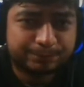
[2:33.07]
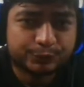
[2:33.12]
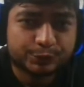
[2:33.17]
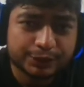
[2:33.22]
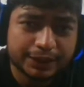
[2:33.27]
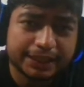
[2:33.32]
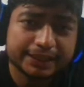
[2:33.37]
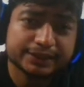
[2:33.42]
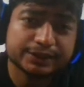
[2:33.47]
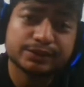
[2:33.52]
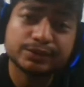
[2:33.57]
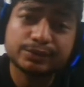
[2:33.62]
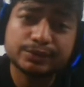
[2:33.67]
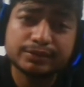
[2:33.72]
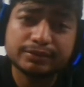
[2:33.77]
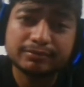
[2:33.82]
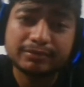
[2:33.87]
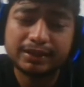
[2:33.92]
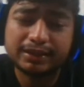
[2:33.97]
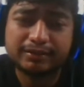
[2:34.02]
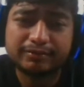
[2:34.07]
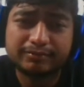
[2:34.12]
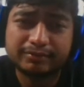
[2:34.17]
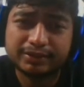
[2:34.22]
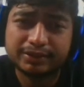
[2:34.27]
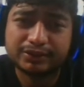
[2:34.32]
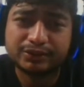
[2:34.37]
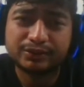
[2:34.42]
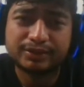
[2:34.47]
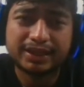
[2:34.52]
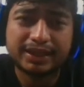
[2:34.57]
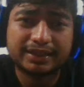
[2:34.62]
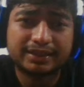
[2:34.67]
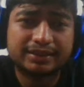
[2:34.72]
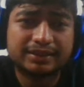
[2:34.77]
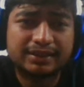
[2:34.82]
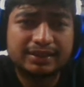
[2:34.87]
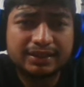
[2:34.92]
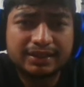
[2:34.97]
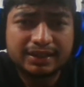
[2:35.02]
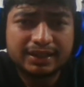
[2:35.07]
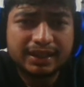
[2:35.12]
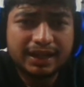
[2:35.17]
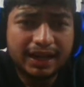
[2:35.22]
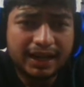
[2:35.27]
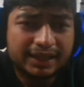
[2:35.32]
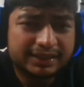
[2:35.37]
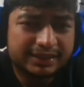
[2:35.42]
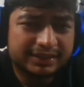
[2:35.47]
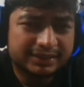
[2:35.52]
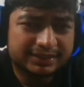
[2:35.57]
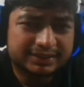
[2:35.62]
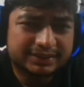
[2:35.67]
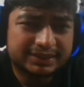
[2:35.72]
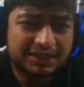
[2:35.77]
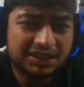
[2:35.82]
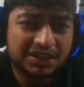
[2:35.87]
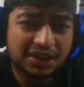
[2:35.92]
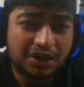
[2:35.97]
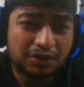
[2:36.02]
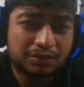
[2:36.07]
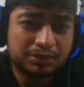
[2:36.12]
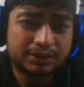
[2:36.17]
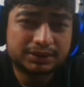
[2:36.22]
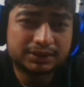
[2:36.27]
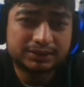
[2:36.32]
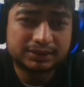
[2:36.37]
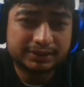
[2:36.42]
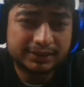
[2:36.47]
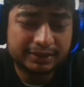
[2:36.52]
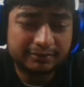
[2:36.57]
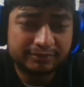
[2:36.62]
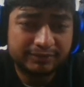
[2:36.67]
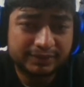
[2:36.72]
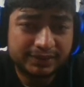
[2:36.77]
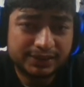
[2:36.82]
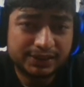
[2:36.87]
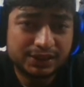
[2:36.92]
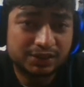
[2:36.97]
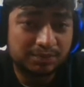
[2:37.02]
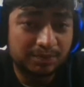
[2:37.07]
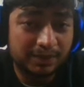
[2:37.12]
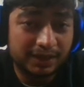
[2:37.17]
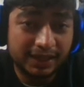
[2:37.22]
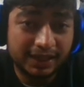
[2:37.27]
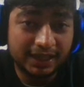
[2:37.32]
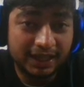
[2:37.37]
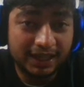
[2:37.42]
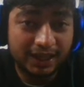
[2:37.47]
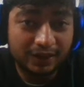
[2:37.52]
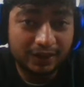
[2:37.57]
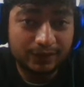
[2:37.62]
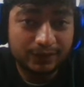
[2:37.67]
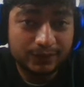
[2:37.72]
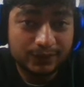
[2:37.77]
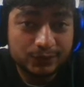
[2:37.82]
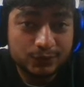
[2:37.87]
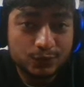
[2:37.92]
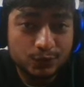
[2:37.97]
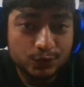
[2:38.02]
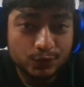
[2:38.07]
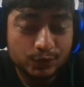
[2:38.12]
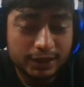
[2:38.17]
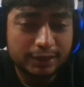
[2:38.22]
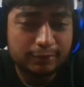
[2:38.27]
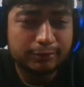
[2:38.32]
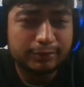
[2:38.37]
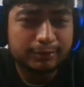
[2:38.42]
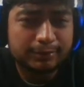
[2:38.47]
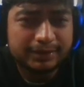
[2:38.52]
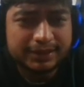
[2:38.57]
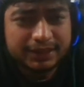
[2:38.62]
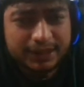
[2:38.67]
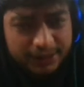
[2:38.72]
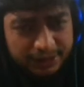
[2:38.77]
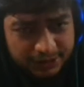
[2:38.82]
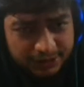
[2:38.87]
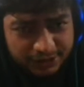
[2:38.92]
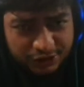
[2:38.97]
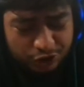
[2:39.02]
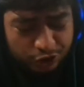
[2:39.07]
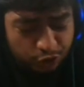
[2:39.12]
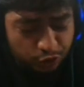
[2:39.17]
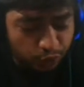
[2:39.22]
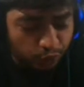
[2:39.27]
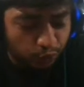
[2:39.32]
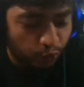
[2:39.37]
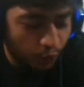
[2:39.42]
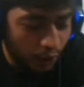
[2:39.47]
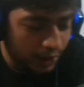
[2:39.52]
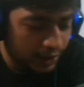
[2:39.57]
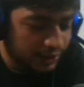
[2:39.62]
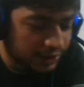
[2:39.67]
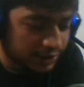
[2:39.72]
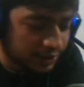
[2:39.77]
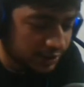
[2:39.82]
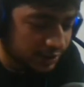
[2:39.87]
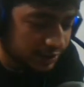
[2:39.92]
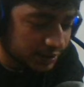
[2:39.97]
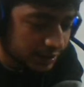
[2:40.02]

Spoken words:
So that's a good you can, I think, easily counter them with spell now. So that will be interesting to watch.